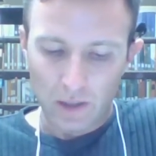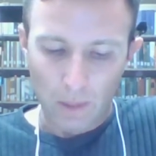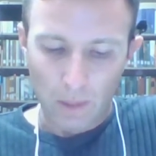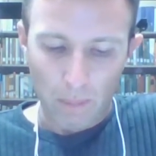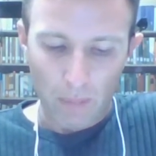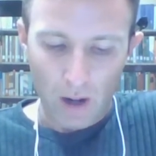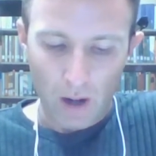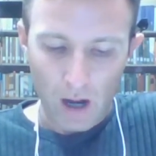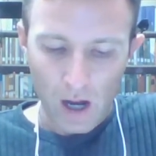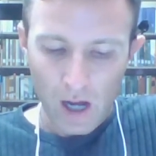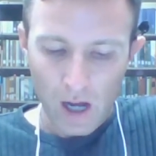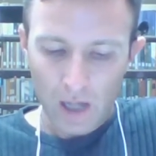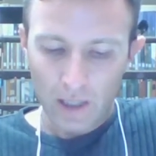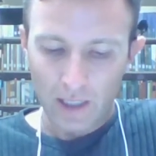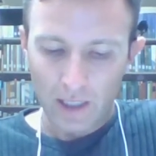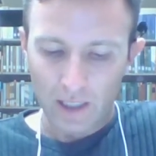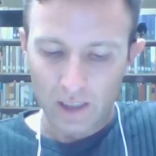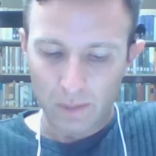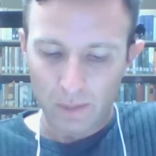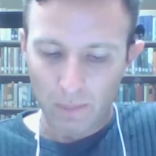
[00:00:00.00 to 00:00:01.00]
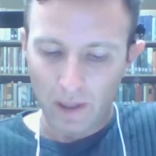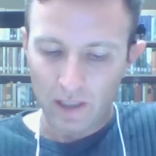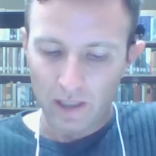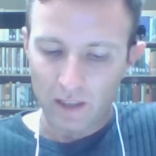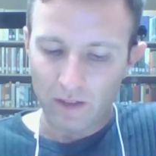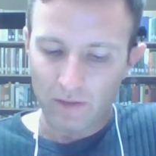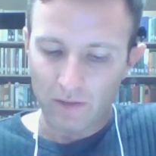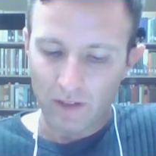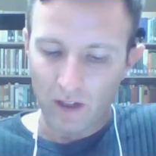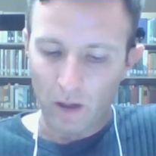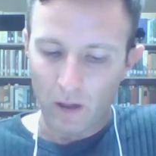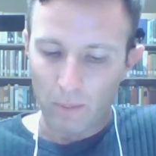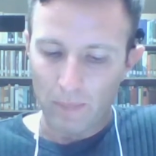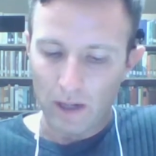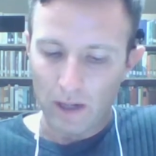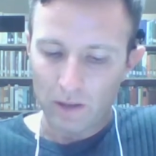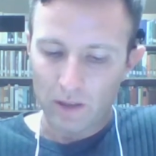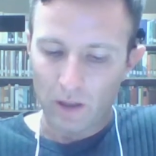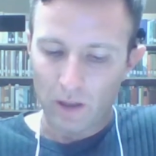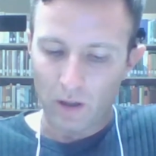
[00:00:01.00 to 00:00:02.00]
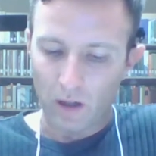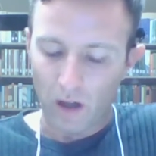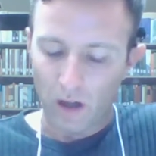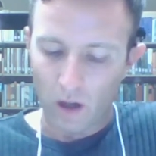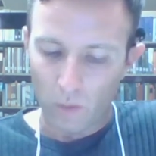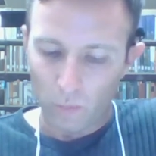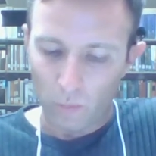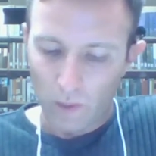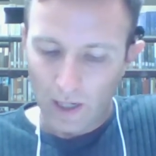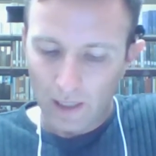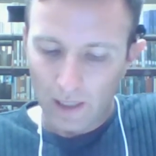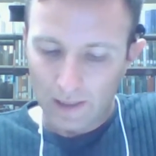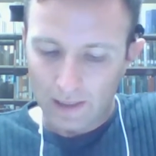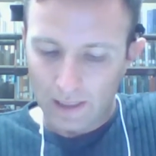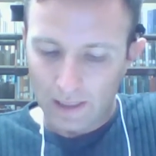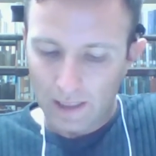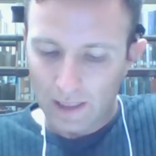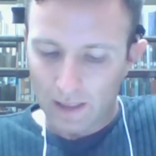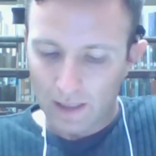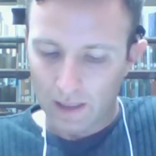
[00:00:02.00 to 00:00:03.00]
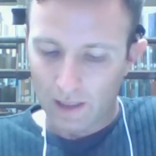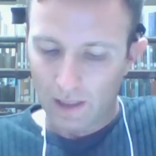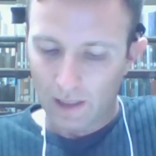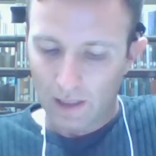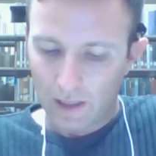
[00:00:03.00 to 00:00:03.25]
The Pong expected amount of array need.